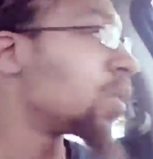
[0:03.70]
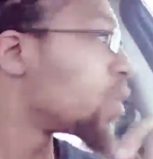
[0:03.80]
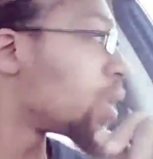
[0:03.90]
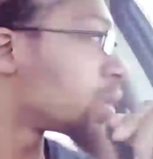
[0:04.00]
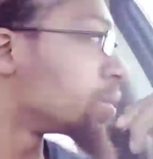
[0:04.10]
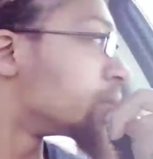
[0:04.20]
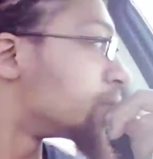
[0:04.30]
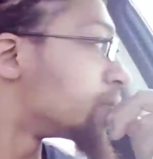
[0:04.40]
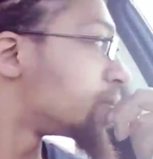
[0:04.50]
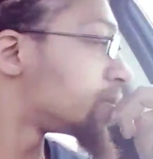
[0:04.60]
Welcome
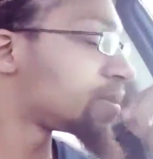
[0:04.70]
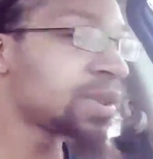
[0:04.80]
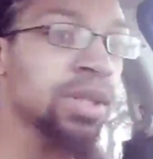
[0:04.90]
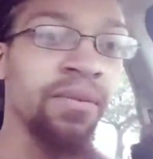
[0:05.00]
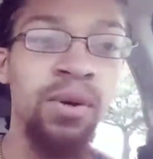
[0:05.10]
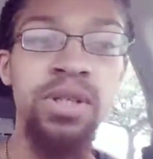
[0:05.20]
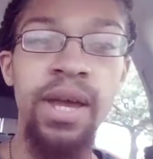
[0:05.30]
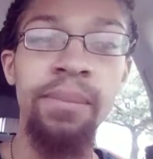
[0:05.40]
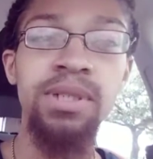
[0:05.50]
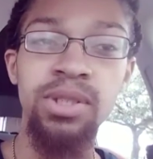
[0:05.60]
to the first
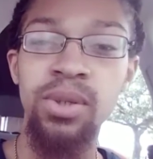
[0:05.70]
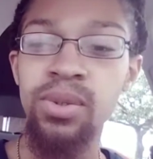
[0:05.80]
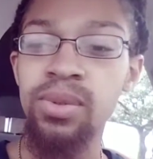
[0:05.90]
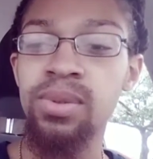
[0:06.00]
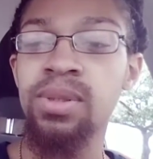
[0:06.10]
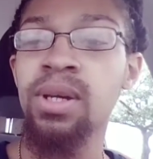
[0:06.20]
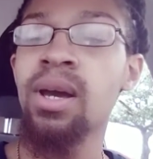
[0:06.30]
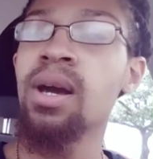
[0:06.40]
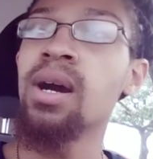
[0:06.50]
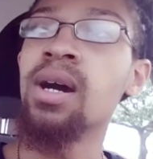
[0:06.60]
episode
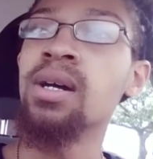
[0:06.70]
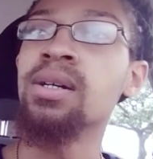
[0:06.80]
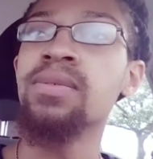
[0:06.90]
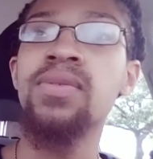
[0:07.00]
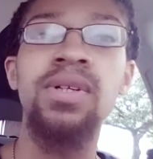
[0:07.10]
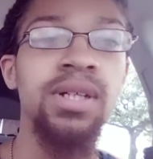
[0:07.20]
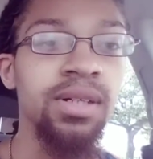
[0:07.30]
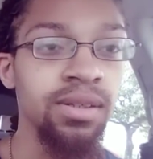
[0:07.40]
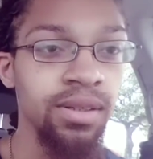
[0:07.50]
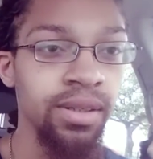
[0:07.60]
of
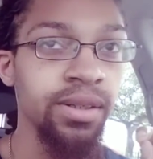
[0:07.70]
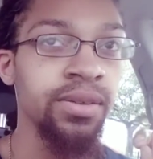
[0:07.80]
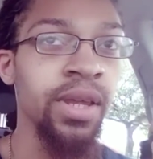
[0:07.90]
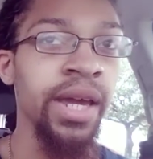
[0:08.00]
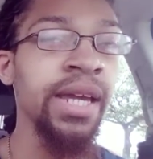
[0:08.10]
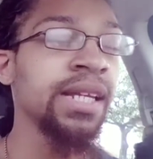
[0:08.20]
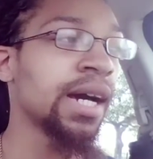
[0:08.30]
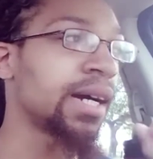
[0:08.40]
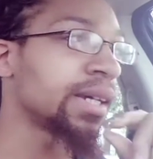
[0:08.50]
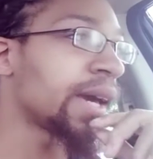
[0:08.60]
the
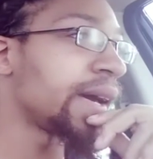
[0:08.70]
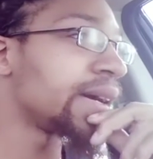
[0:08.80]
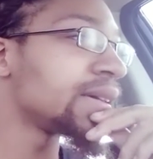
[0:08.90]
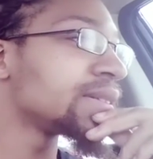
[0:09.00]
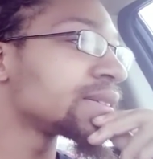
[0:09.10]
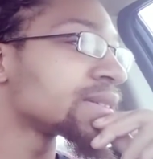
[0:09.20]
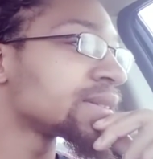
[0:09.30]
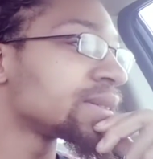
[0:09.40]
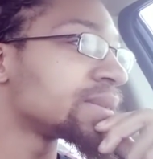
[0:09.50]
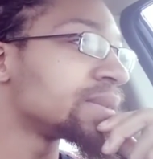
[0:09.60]
A9 cast.
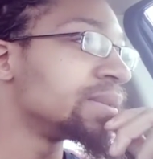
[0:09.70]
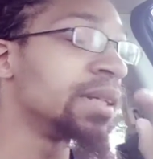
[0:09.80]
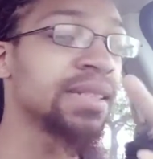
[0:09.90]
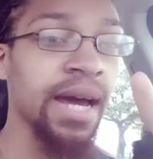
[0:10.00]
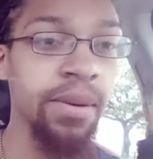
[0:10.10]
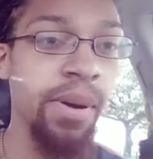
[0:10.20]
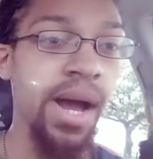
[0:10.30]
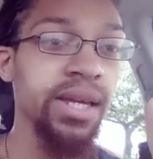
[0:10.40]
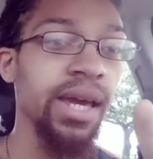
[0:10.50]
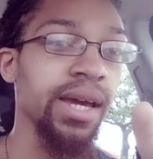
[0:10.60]
It's not a
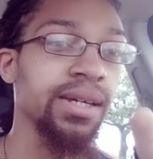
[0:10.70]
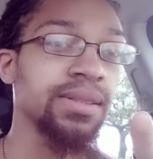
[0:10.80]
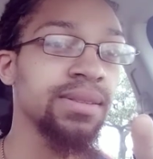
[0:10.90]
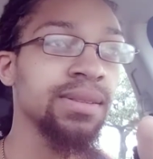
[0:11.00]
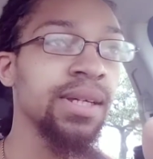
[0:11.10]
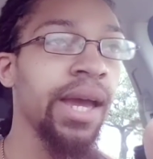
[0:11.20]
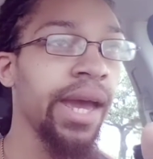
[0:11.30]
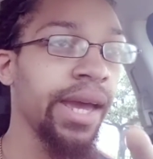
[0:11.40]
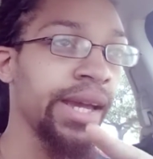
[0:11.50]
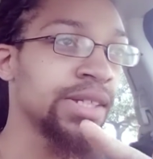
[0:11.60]
podcast.
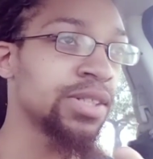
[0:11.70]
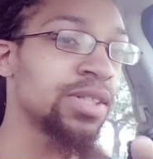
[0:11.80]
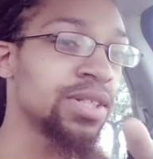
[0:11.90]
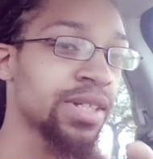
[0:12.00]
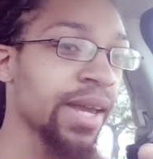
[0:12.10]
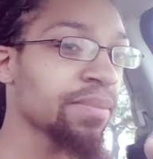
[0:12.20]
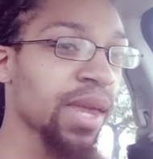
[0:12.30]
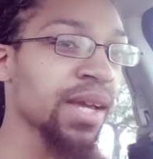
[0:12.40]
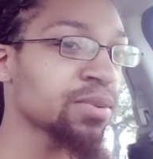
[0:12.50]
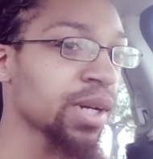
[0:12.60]
It's the same
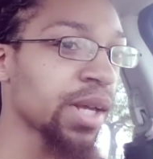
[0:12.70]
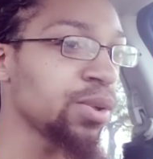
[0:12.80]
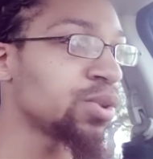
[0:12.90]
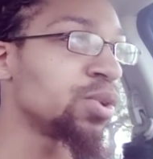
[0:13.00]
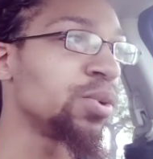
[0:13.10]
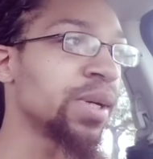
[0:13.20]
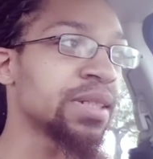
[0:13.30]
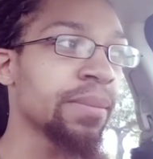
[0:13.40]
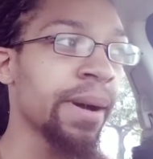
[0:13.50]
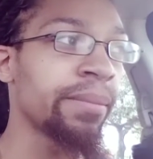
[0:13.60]
thing as what I used to do,
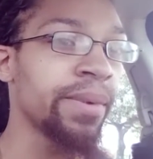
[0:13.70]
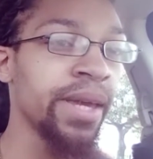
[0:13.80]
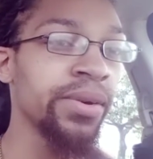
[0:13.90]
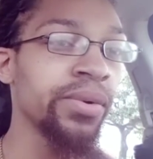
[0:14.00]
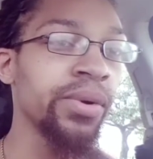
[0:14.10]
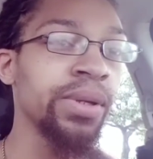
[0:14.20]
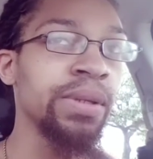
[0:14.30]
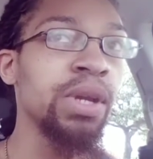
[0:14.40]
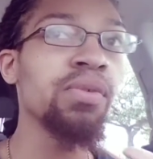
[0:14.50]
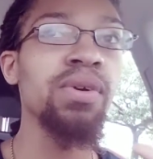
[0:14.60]
except I'm hitting
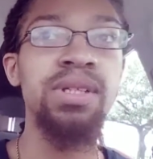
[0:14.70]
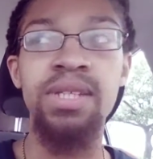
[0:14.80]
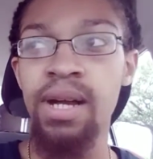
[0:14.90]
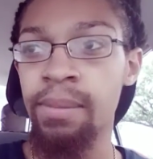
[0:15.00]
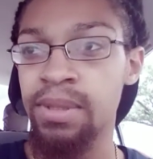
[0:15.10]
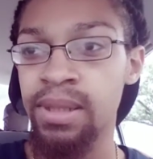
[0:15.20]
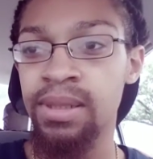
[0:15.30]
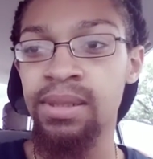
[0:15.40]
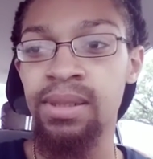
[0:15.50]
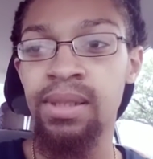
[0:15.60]
on different
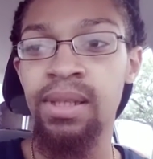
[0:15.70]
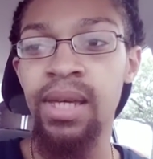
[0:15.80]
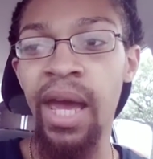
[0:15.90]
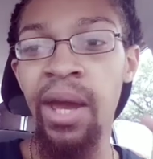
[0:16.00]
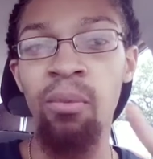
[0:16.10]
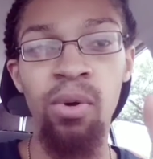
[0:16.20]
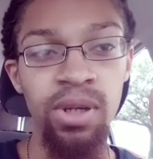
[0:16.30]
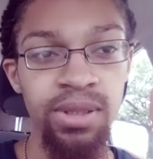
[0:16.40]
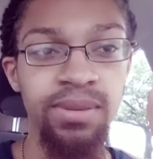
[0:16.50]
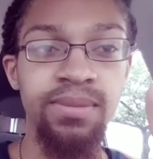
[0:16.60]
topics in
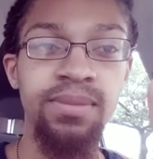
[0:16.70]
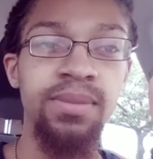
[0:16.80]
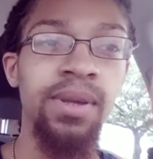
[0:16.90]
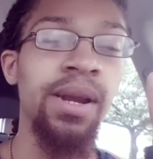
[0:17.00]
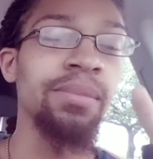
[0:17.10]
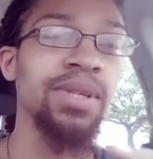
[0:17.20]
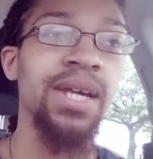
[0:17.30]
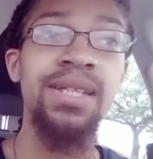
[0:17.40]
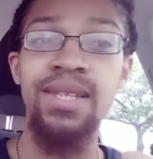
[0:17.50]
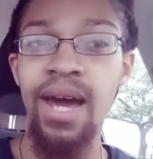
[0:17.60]
one. You know what I'm
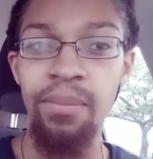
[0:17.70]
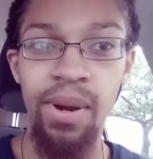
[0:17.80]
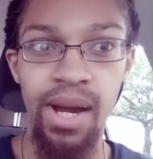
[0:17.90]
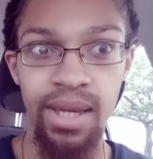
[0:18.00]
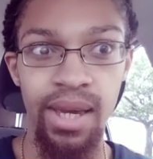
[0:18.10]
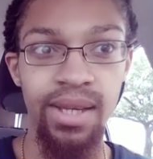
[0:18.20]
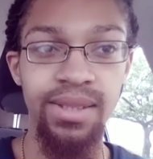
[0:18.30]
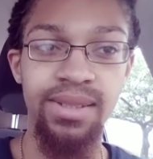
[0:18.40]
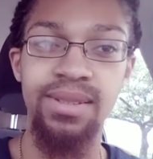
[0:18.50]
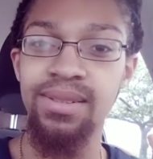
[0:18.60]
saying? It's not a podcast.